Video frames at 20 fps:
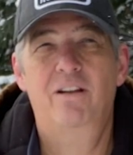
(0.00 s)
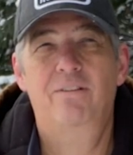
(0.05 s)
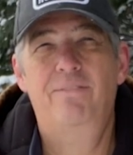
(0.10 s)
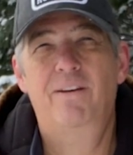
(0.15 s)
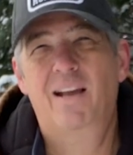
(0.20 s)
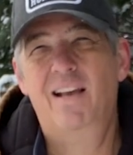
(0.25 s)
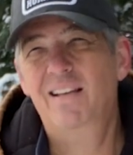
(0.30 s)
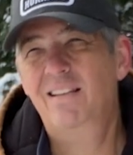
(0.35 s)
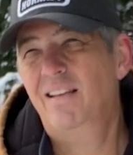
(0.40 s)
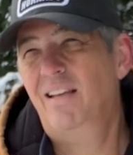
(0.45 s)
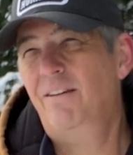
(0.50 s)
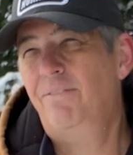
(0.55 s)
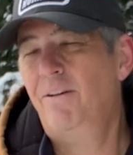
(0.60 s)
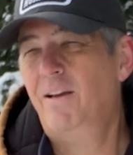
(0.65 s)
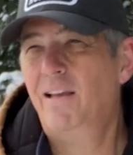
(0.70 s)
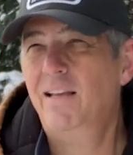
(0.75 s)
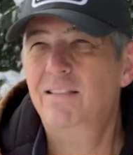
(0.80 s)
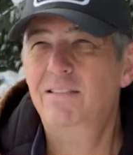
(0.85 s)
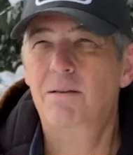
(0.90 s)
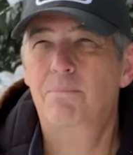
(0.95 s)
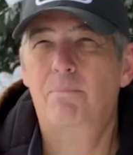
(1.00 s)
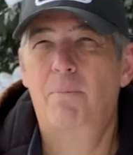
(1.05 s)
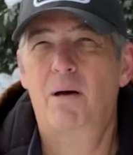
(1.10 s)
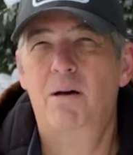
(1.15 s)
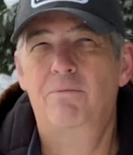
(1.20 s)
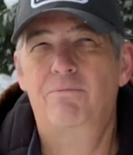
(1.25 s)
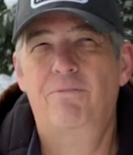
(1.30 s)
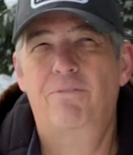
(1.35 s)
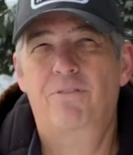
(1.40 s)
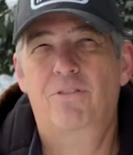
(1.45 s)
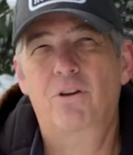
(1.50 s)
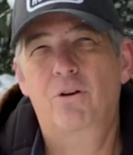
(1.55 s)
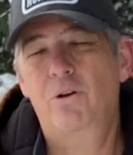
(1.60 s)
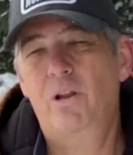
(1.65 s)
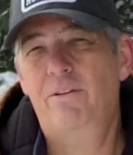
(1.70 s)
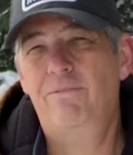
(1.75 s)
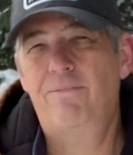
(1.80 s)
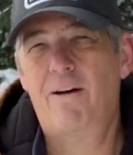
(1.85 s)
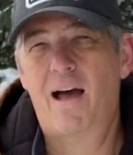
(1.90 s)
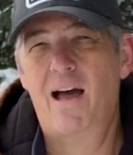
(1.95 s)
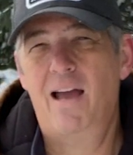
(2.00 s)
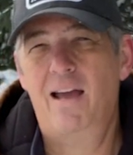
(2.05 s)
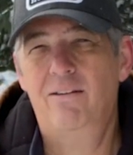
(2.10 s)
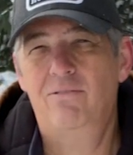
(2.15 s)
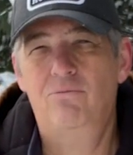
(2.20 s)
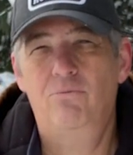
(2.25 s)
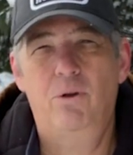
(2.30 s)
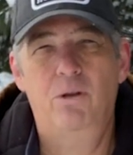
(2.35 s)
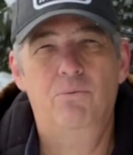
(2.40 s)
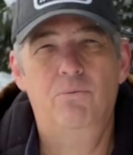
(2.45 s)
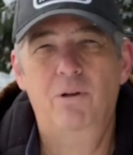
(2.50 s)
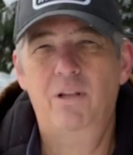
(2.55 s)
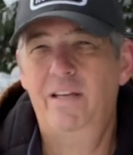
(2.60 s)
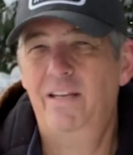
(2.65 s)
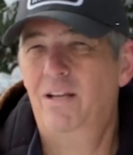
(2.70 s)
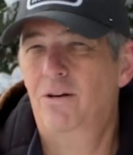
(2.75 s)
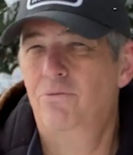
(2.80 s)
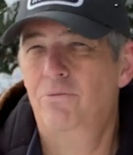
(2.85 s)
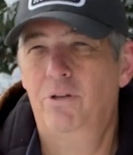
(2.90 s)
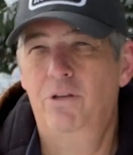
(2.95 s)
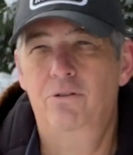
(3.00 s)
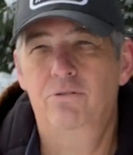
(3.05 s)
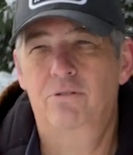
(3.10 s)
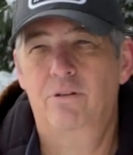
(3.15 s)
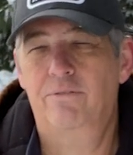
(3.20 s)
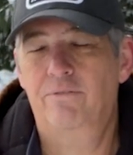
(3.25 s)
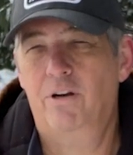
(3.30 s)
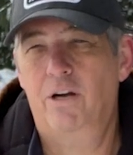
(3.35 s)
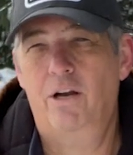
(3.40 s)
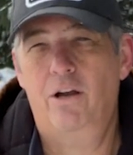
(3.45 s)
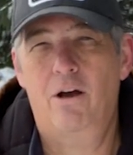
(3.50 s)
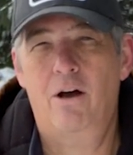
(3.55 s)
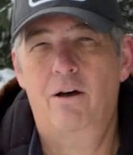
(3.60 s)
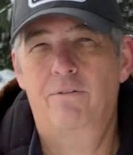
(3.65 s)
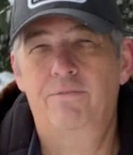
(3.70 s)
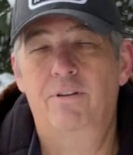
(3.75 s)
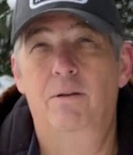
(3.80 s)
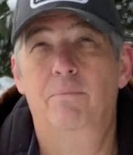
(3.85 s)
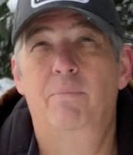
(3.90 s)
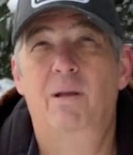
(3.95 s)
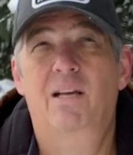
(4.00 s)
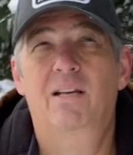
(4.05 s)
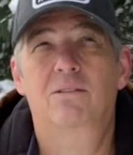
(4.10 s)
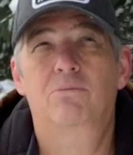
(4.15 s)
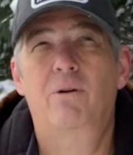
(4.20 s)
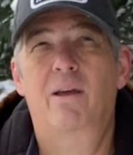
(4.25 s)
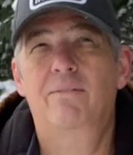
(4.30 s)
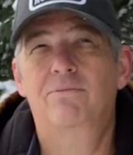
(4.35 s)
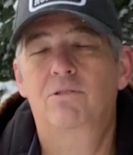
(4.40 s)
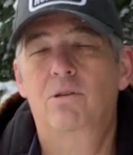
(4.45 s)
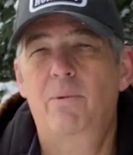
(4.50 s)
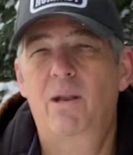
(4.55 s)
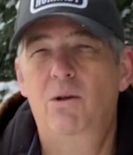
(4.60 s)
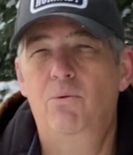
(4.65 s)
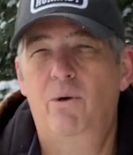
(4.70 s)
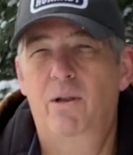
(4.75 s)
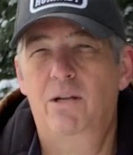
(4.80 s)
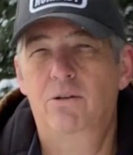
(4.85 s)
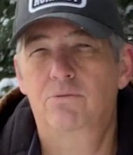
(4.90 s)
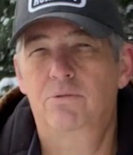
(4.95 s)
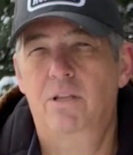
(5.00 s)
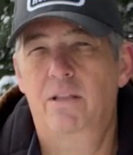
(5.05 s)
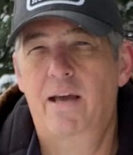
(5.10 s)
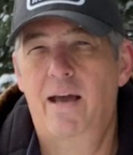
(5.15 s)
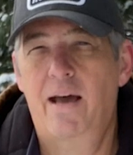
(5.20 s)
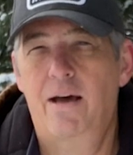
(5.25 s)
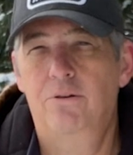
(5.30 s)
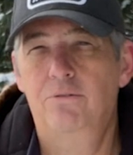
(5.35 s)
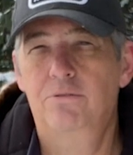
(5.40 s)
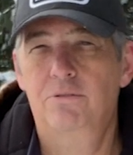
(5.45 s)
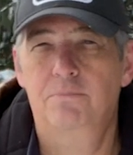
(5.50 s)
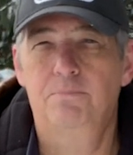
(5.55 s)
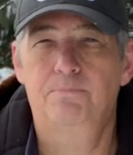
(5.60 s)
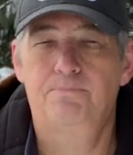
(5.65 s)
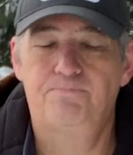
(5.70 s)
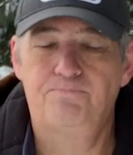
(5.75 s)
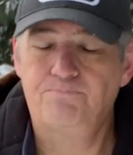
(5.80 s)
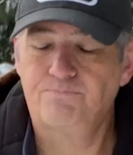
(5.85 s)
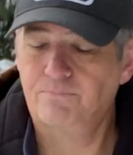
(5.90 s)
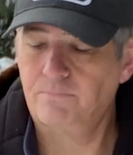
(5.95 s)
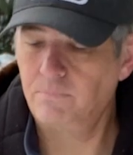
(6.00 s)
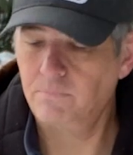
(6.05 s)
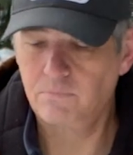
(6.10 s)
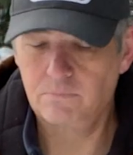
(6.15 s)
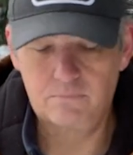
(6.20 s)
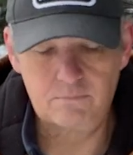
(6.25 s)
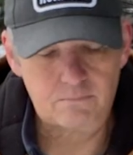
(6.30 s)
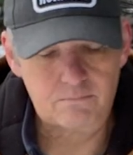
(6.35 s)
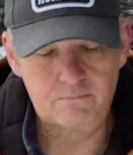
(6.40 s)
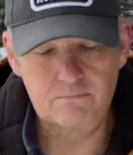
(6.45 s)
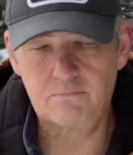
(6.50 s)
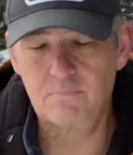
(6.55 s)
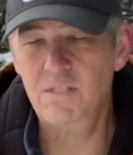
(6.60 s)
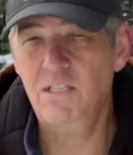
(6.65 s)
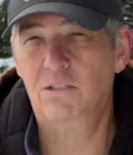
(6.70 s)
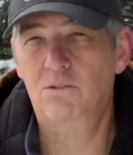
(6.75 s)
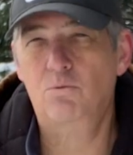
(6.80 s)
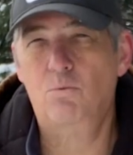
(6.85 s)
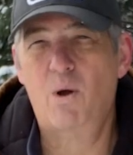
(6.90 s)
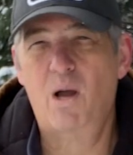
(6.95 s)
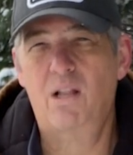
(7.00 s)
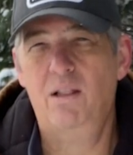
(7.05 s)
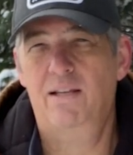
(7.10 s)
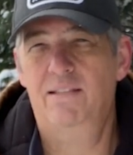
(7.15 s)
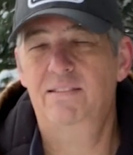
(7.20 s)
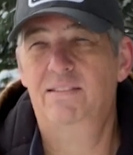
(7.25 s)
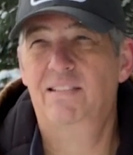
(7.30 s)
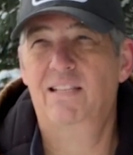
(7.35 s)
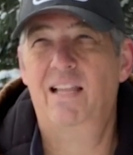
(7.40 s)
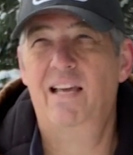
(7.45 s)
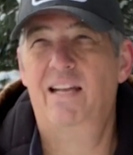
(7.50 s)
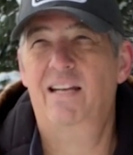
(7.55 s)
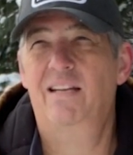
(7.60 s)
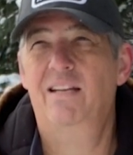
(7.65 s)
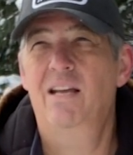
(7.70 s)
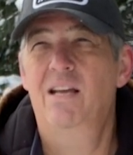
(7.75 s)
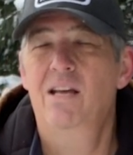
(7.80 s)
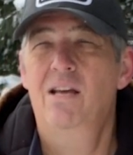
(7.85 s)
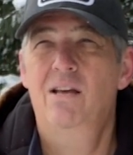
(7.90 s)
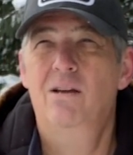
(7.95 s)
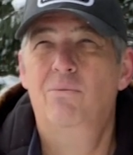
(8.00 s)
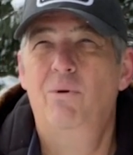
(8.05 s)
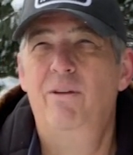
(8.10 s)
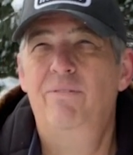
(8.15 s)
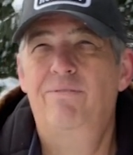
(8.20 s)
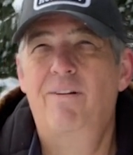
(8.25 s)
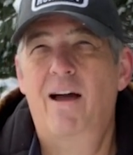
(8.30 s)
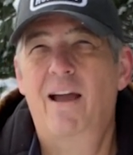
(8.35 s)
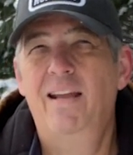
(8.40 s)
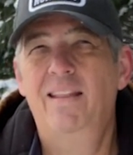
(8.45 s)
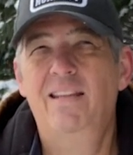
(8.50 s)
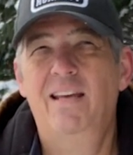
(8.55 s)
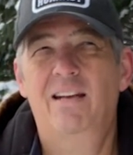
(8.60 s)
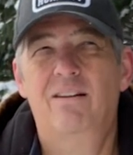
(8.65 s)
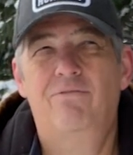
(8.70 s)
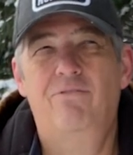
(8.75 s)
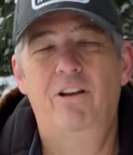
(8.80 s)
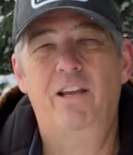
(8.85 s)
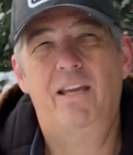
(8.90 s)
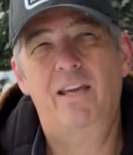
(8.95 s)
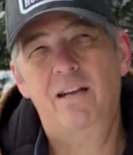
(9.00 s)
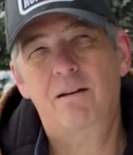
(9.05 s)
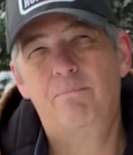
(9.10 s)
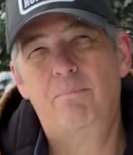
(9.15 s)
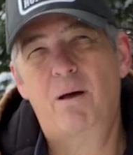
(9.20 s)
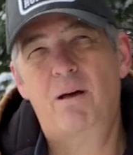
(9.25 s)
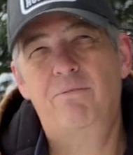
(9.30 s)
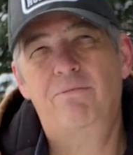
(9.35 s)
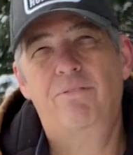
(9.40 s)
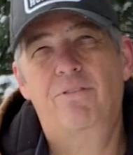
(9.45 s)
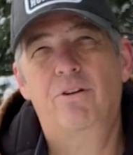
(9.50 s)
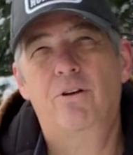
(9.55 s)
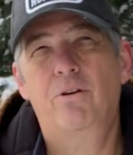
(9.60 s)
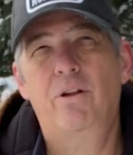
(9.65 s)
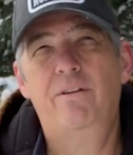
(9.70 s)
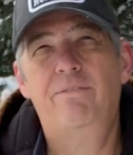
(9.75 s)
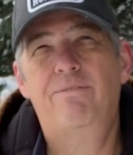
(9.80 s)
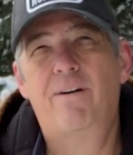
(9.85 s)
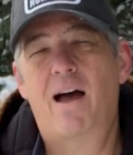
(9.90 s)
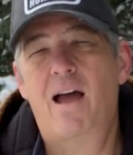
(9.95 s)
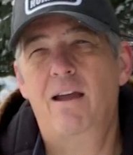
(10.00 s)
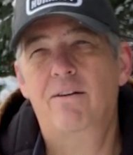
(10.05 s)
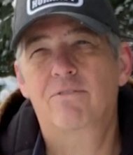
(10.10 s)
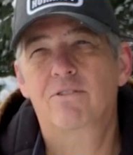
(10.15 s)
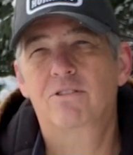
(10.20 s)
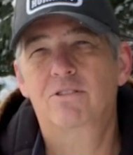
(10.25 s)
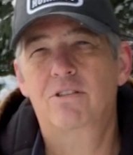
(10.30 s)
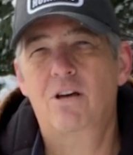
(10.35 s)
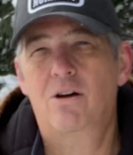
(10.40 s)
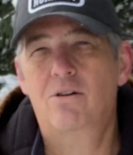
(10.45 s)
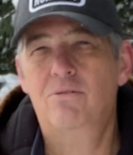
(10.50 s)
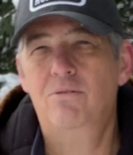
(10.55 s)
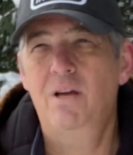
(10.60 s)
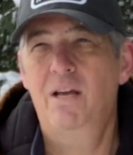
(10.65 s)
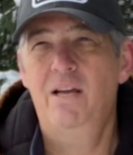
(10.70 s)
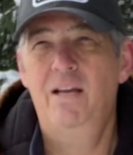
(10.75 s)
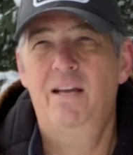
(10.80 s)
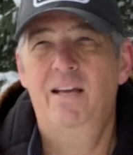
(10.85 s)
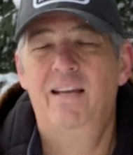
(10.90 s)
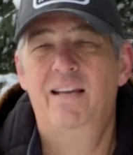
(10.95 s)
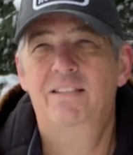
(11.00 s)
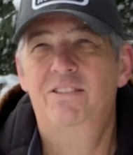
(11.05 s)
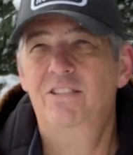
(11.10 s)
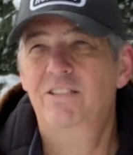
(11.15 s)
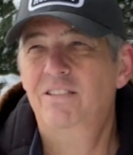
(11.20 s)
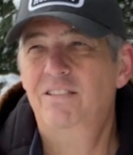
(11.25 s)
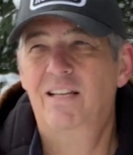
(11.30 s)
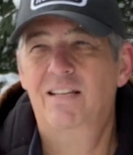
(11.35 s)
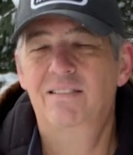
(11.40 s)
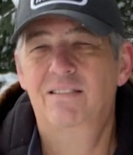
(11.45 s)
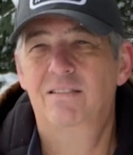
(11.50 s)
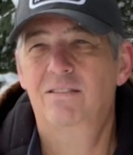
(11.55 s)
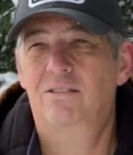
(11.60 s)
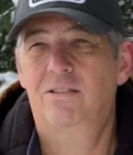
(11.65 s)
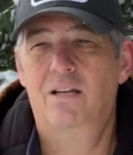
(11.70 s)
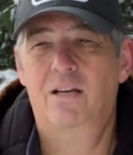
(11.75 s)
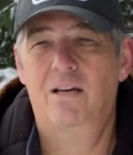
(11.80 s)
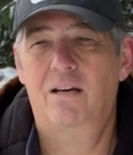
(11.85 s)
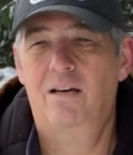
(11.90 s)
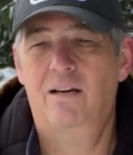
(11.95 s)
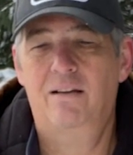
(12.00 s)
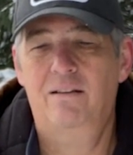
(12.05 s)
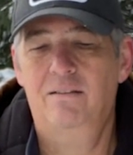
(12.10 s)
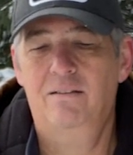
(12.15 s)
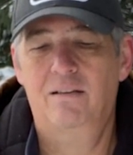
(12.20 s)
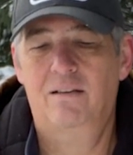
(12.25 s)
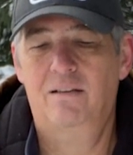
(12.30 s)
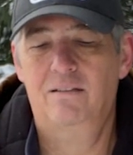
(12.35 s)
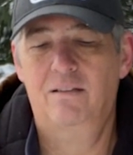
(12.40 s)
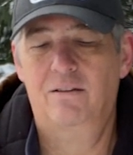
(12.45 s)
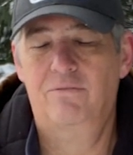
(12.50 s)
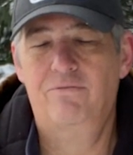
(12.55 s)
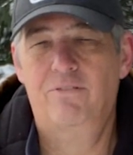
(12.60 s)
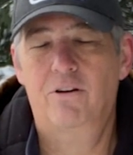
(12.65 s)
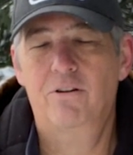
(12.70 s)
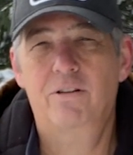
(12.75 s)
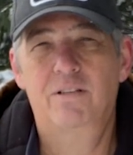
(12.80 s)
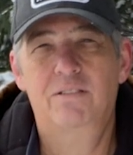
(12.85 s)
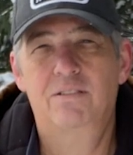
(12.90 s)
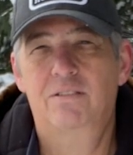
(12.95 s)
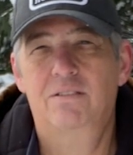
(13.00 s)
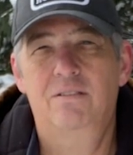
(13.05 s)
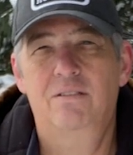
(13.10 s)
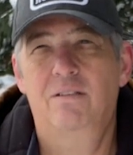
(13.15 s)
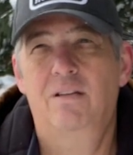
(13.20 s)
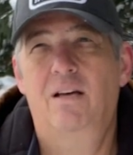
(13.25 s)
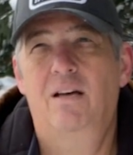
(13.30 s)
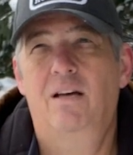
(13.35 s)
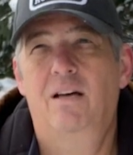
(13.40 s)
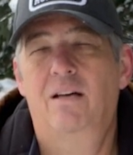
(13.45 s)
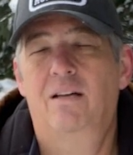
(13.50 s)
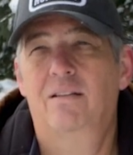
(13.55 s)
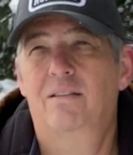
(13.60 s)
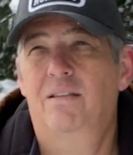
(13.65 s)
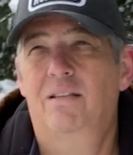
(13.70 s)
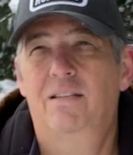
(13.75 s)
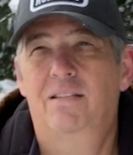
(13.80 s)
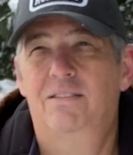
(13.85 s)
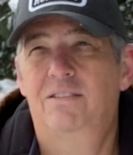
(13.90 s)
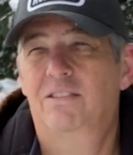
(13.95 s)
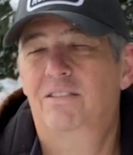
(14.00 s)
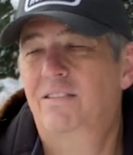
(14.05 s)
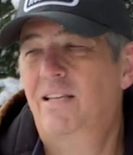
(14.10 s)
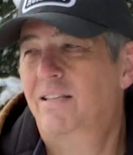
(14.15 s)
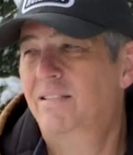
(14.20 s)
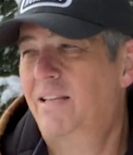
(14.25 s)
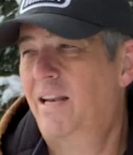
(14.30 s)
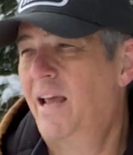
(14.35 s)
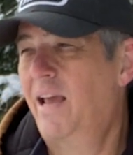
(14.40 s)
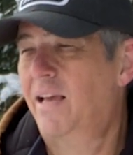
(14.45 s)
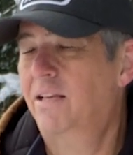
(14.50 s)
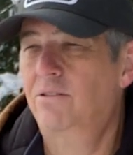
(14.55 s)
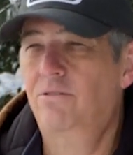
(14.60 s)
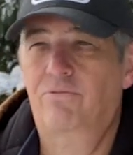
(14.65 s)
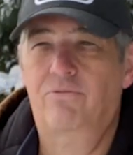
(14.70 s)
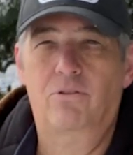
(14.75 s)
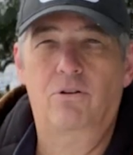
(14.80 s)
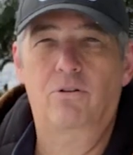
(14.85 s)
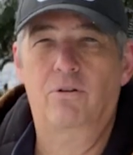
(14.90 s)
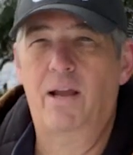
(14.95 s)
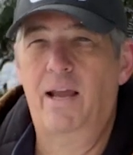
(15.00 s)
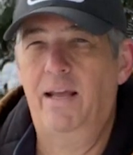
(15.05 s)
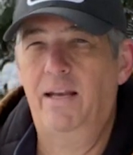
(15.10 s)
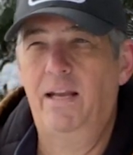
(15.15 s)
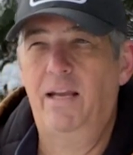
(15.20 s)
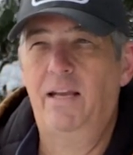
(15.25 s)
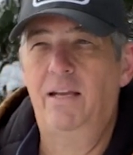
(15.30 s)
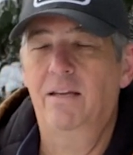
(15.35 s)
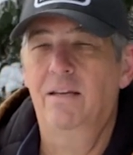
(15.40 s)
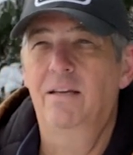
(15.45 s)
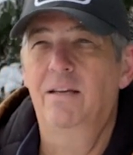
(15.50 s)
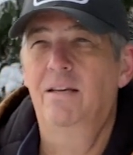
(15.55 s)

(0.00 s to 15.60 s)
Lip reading: if it gets above 35, we really don't use it very often because we have so many windows in the house. It's well insulated. We find that if we get above 35 or so, it just doesn't, the furnace just doesn't ask for any